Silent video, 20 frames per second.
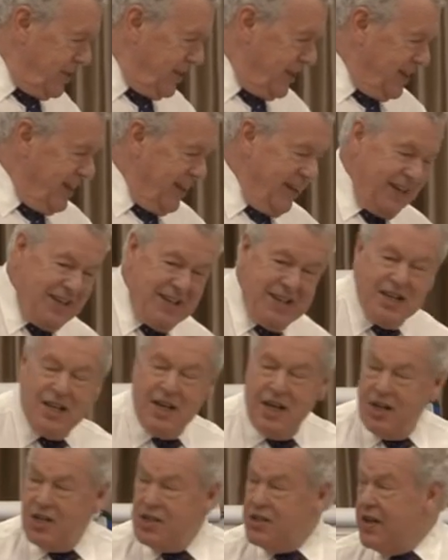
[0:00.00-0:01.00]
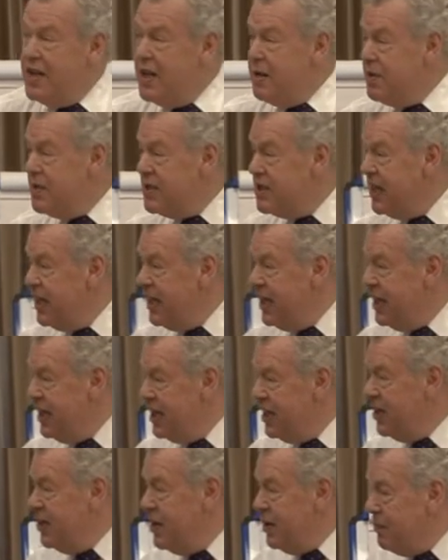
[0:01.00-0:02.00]
Okay, so in other words,
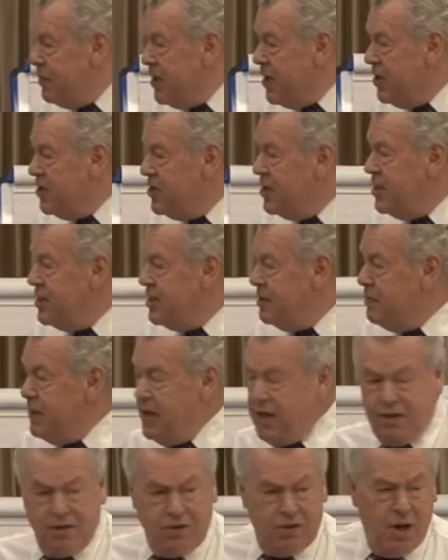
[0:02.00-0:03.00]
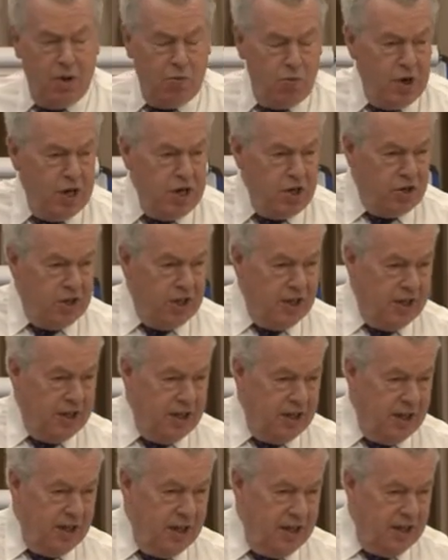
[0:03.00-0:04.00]
because he's a beer and wine
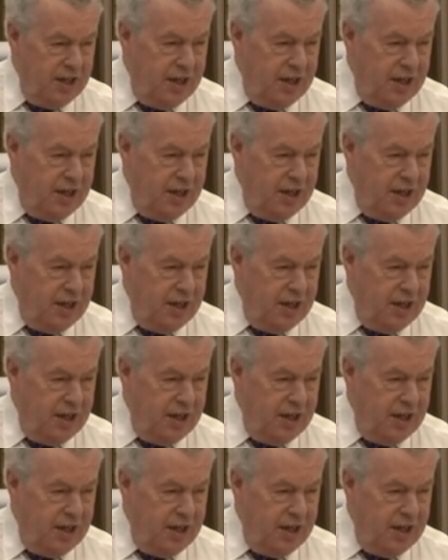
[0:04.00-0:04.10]
drinker,